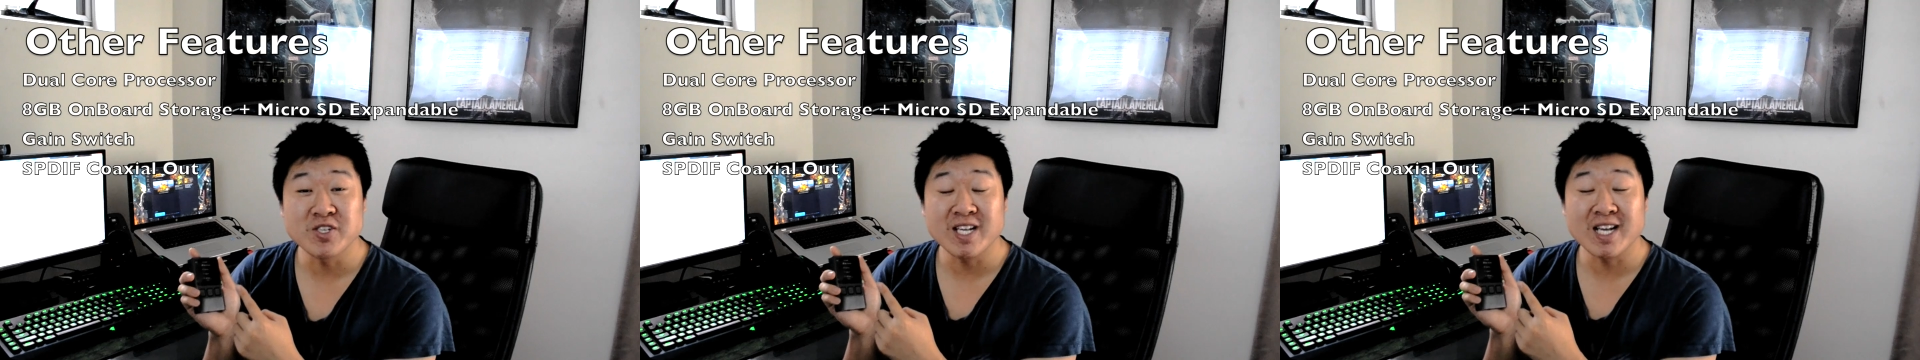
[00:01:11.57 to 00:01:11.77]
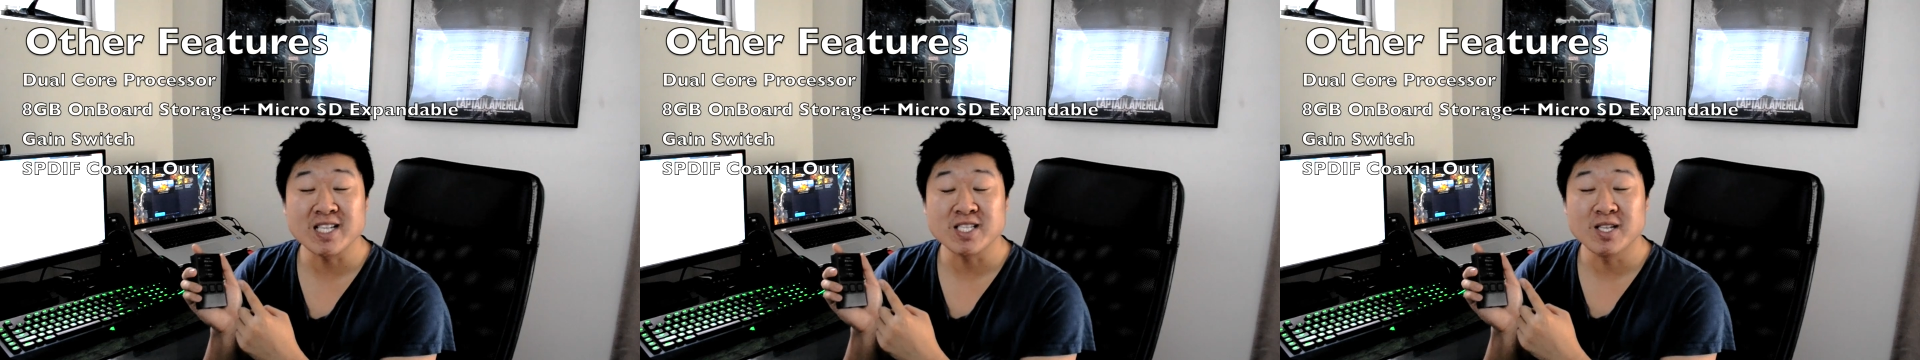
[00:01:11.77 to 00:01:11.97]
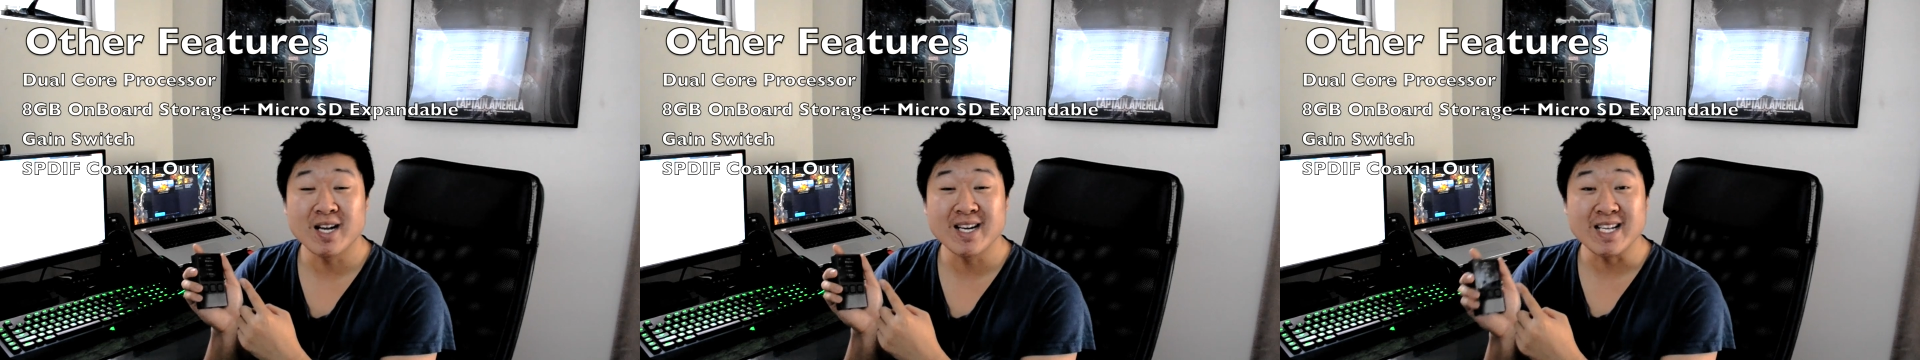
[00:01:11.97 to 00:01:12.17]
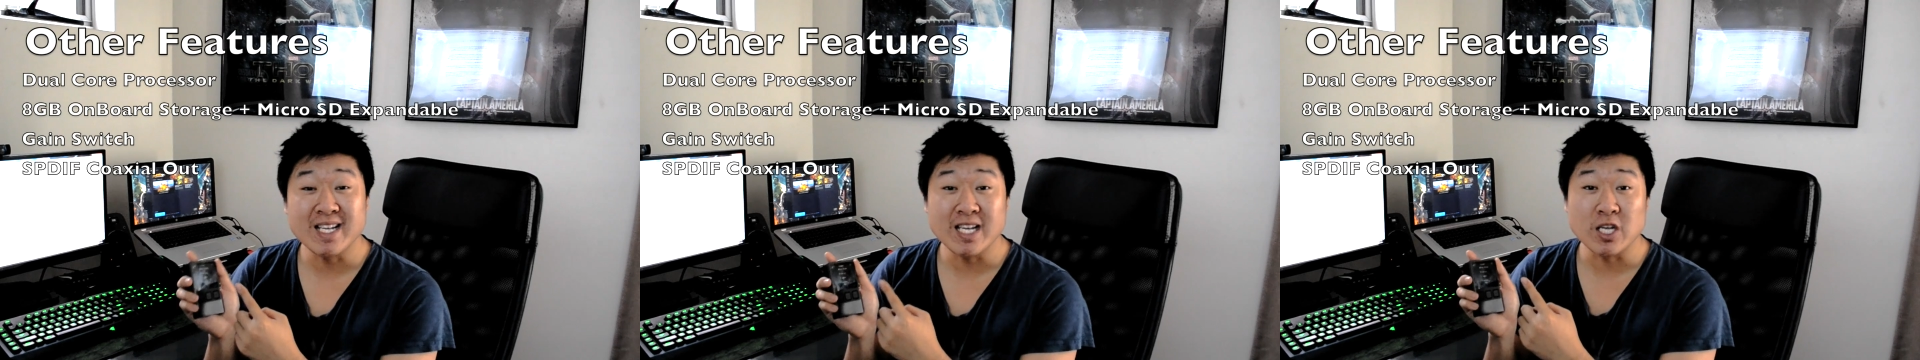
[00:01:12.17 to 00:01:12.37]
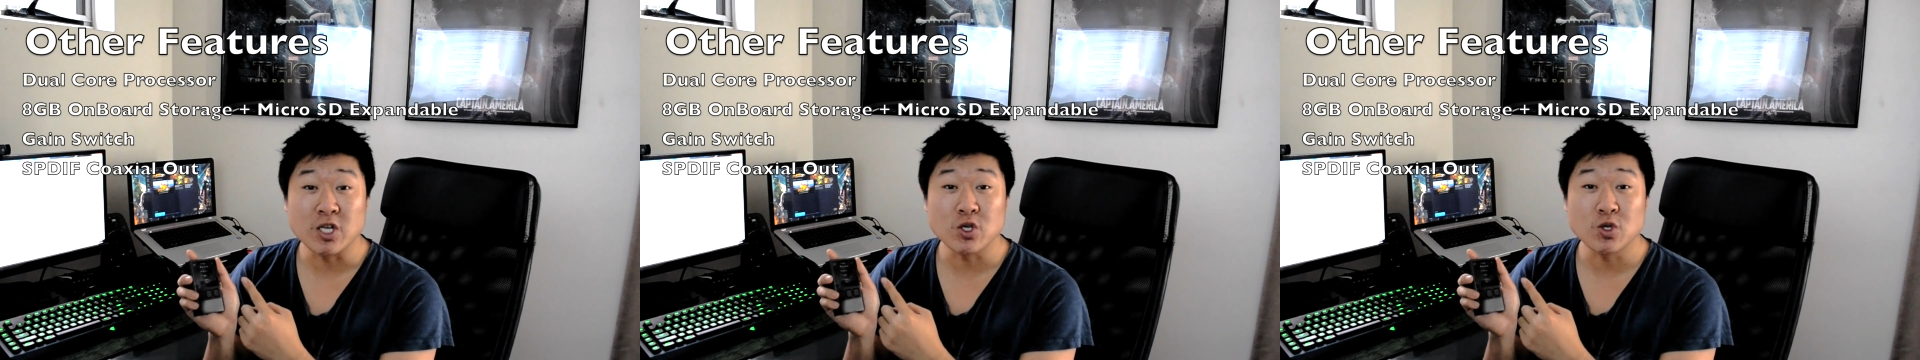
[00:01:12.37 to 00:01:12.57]
DX90
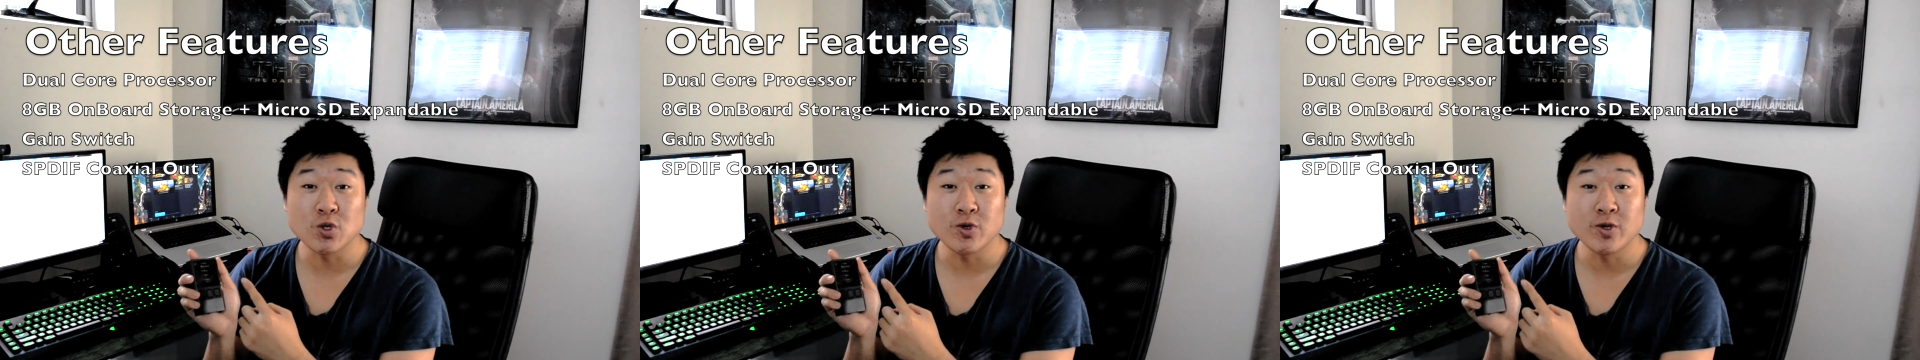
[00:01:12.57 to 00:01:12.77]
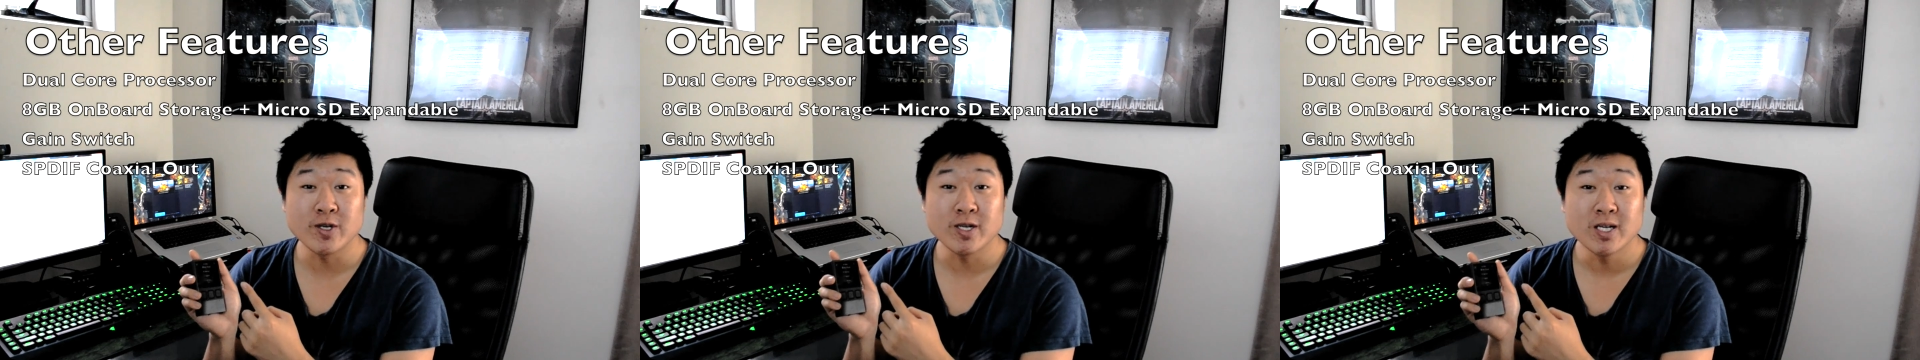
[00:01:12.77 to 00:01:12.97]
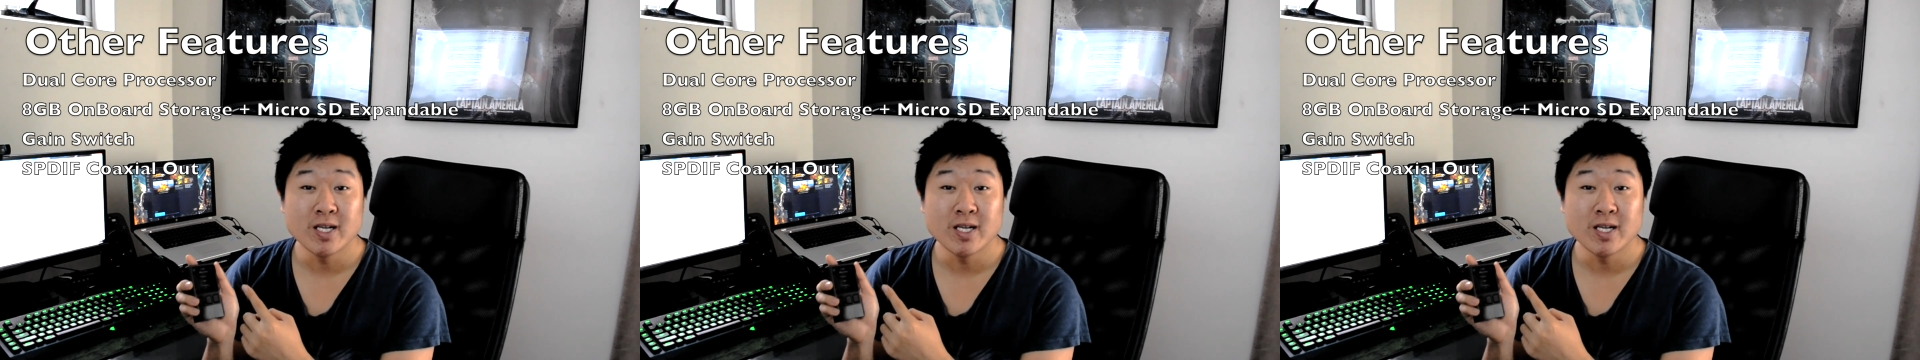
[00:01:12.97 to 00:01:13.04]
include